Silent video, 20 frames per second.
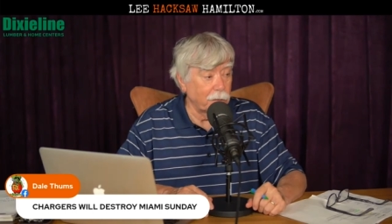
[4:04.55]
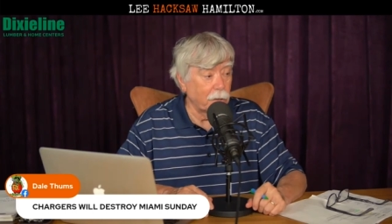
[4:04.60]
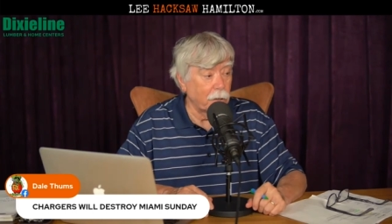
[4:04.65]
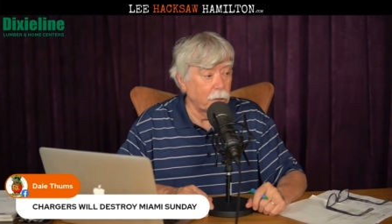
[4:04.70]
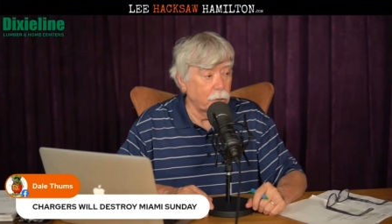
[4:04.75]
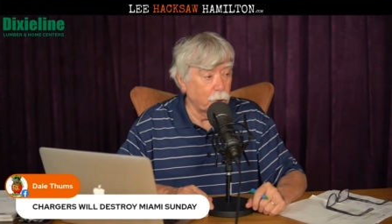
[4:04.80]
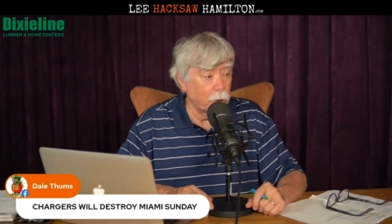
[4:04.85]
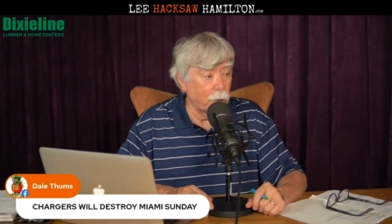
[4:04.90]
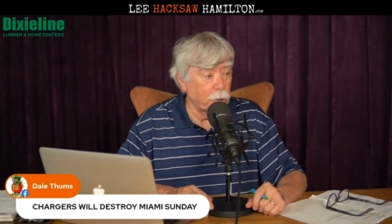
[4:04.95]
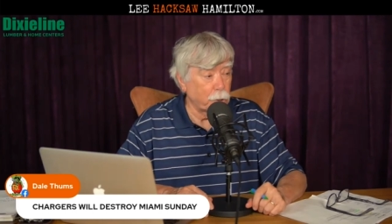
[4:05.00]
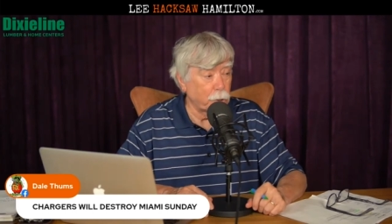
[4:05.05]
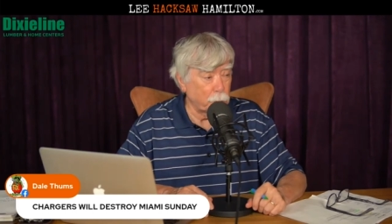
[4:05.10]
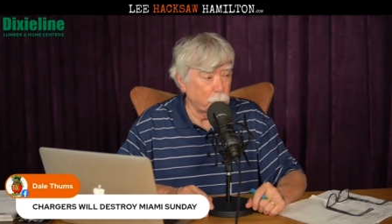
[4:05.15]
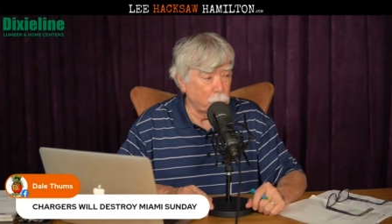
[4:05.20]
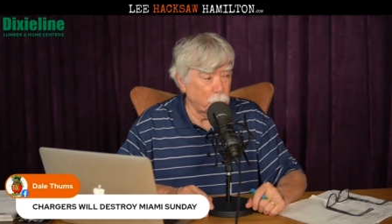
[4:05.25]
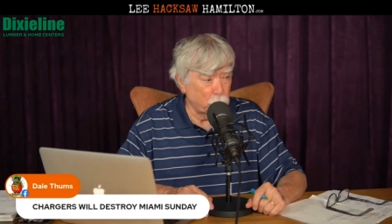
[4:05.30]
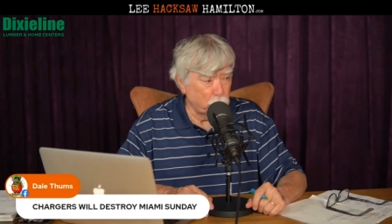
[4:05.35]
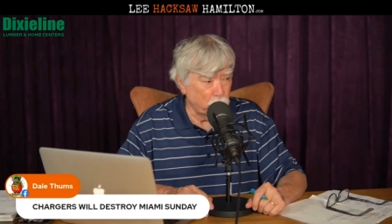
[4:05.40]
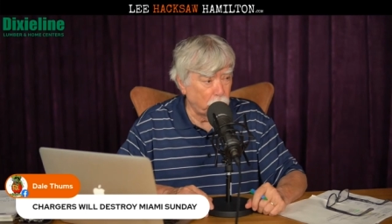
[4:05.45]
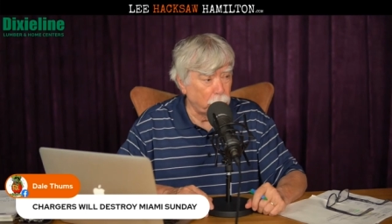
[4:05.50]
then the Chargers are
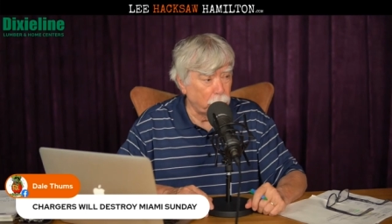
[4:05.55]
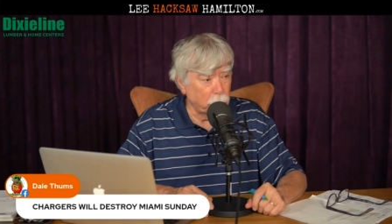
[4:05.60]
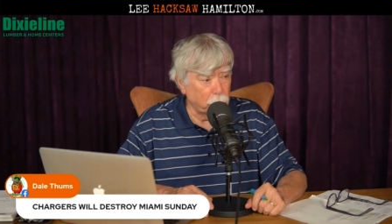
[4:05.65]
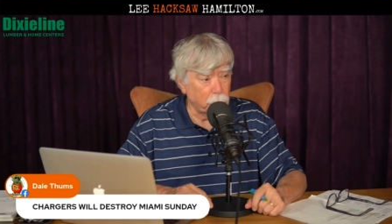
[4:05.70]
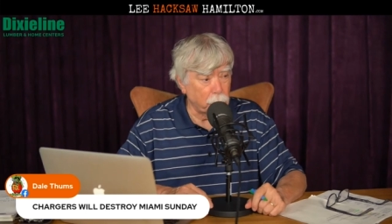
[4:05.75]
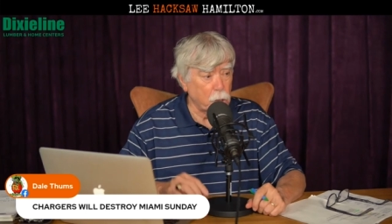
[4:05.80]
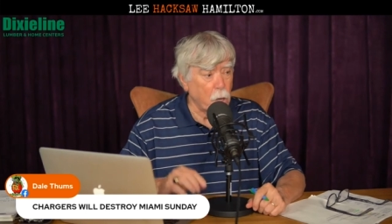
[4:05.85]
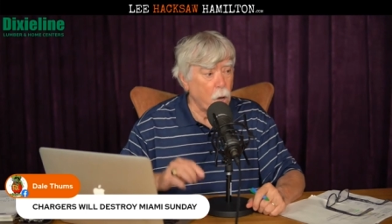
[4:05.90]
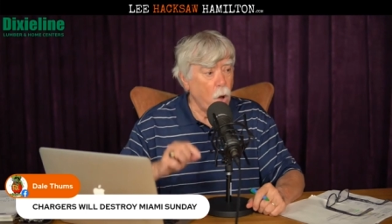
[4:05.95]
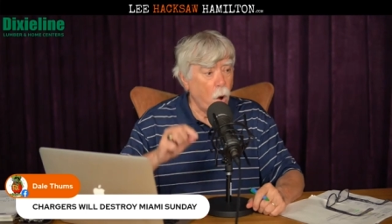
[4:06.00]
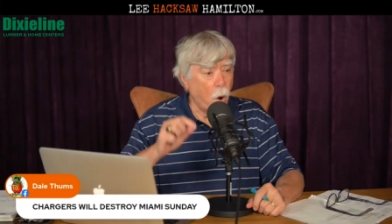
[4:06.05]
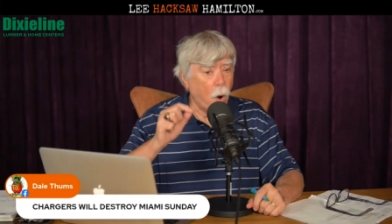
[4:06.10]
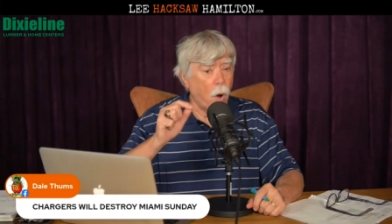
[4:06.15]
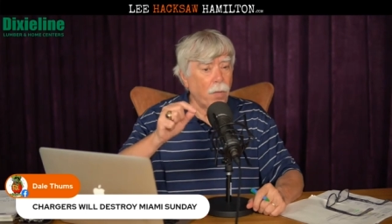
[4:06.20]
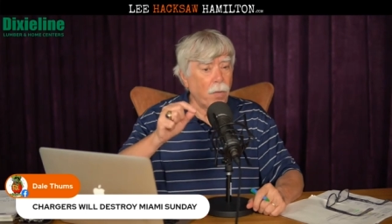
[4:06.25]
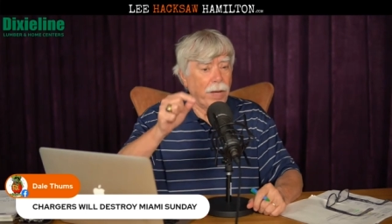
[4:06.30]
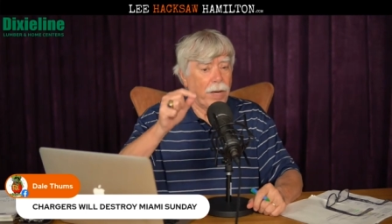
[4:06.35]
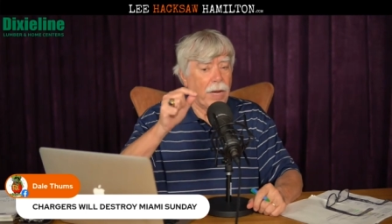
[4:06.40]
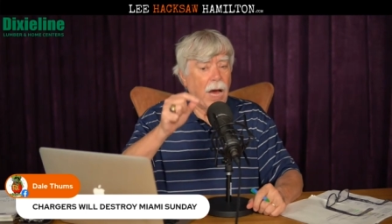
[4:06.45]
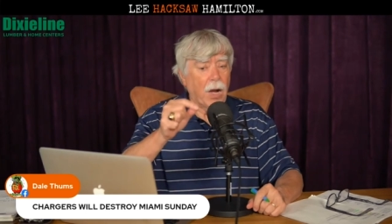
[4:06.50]
in trouble because all
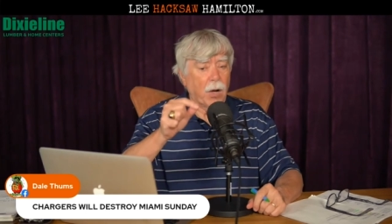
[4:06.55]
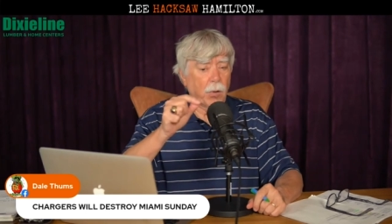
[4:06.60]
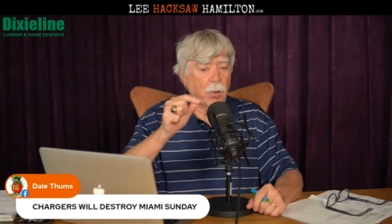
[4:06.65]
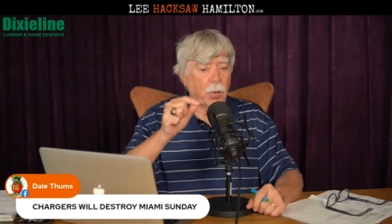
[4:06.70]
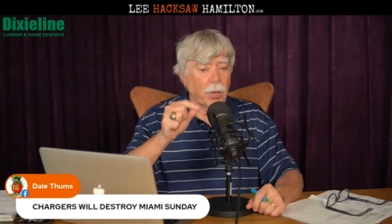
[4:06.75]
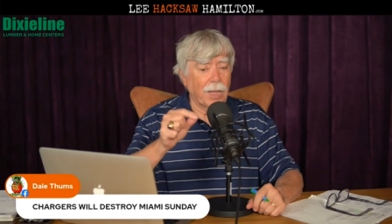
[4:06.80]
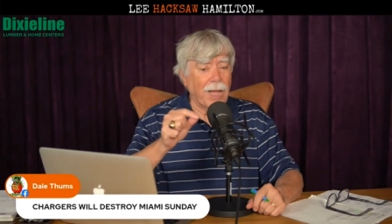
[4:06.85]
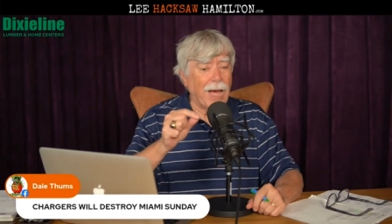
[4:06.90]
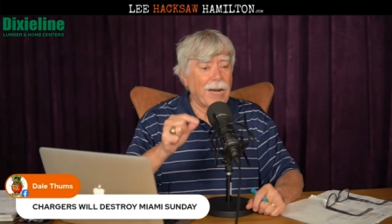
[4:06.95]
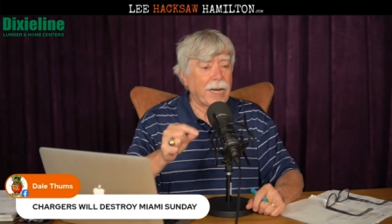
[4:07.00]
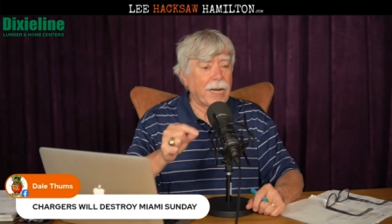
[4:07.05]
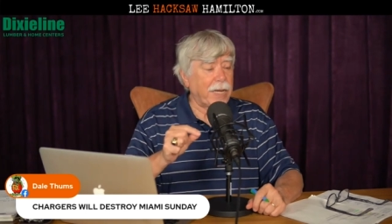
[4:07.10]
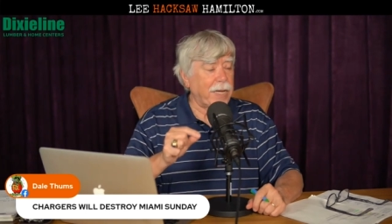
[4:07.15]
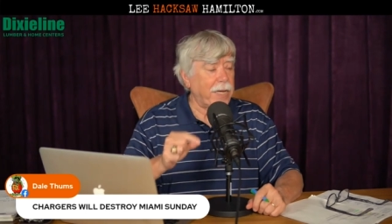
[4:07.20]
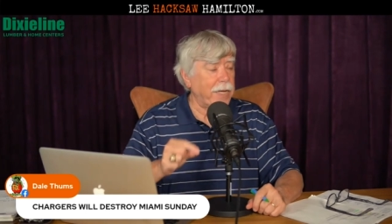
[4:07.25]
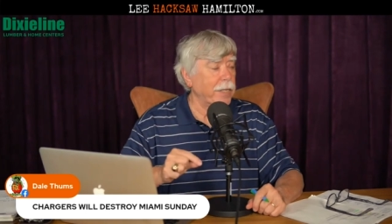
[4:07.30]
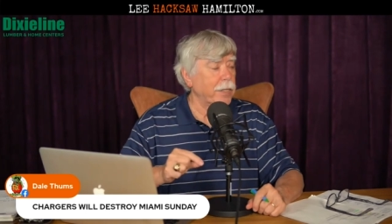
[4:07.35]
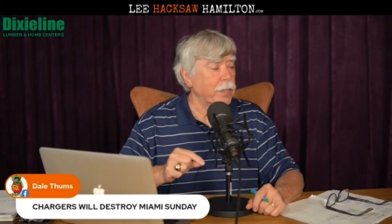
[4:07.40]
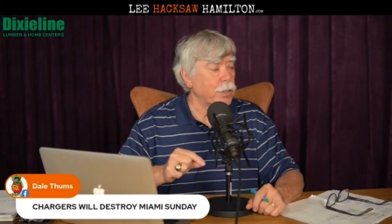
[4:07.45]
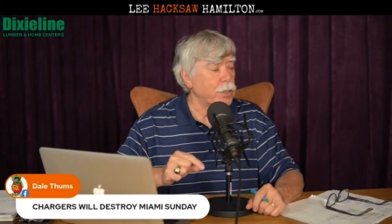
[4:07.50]
they got are a lot of
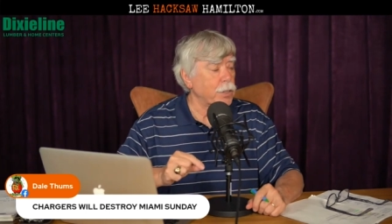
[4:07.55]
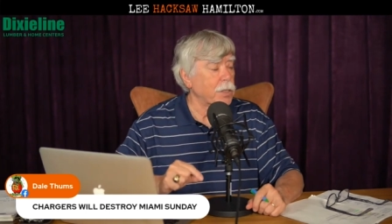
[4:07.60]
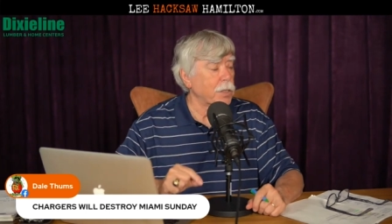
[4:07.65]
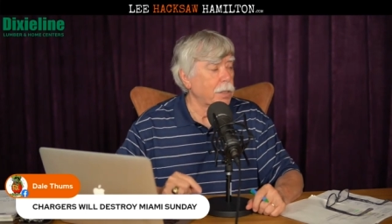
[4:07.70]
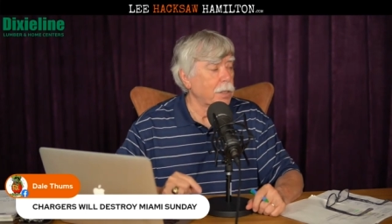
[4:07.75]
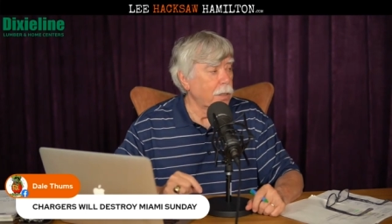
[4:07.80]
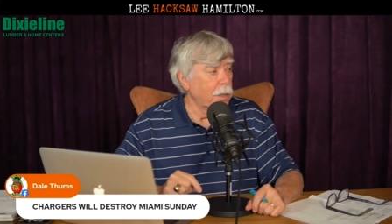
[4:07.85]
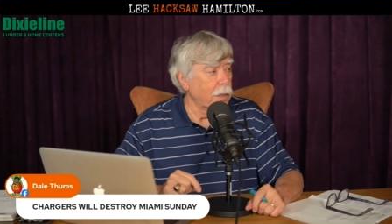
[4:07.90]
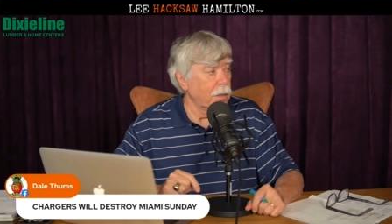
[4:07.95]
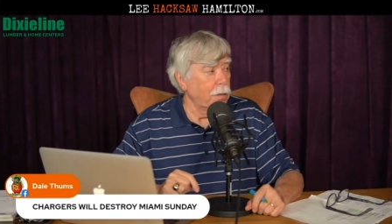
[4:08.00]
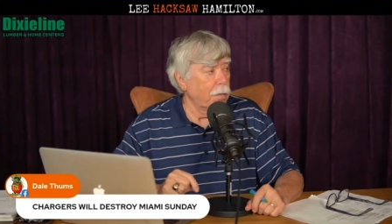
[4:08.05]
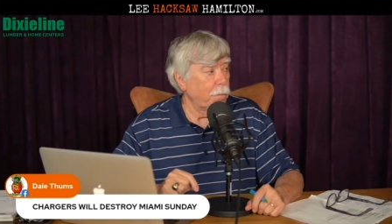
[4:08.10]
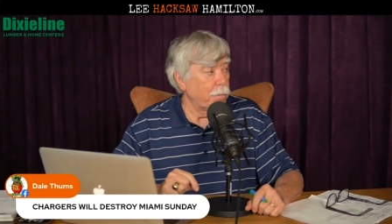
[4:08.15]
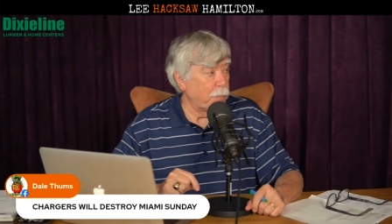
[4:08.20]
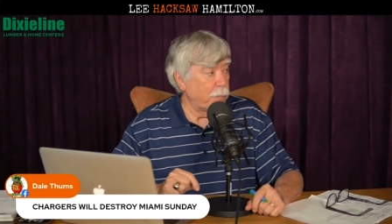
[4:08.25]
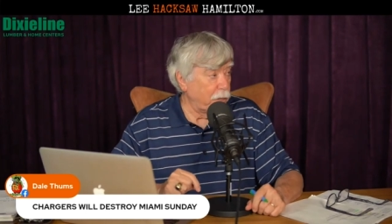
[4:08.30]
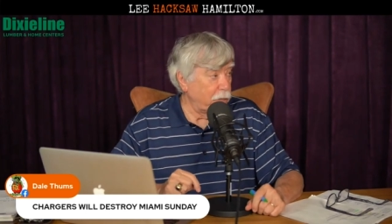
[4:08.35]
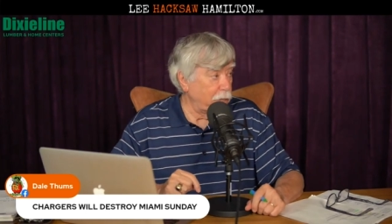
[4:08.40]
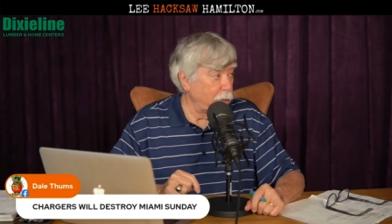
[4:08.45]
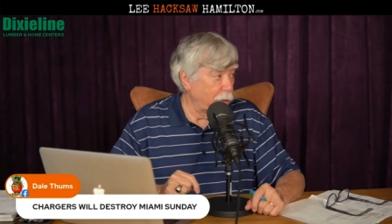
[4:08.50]
kids
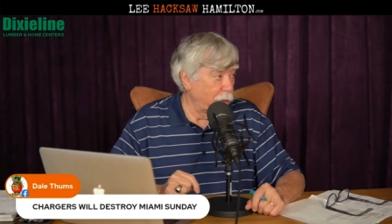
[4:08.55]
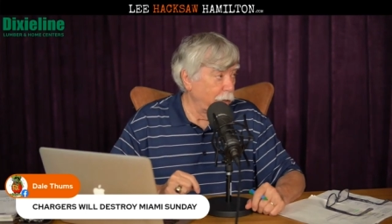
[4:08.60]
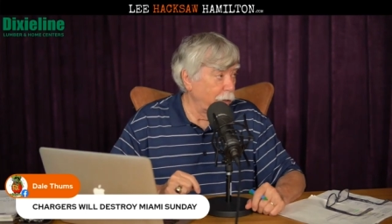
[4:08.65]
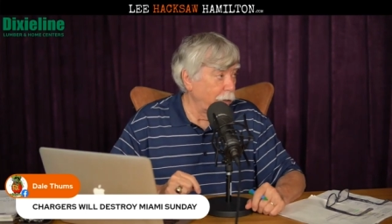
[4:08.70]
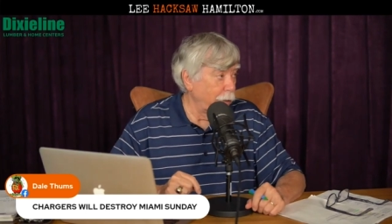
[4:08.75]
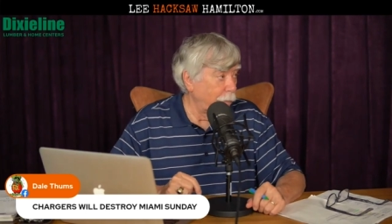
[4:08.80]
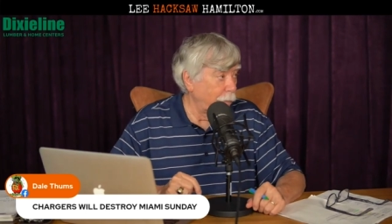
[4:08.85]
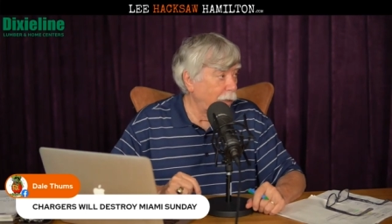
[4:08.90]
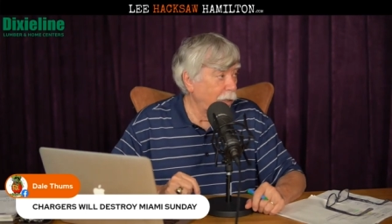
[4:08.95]
beneath him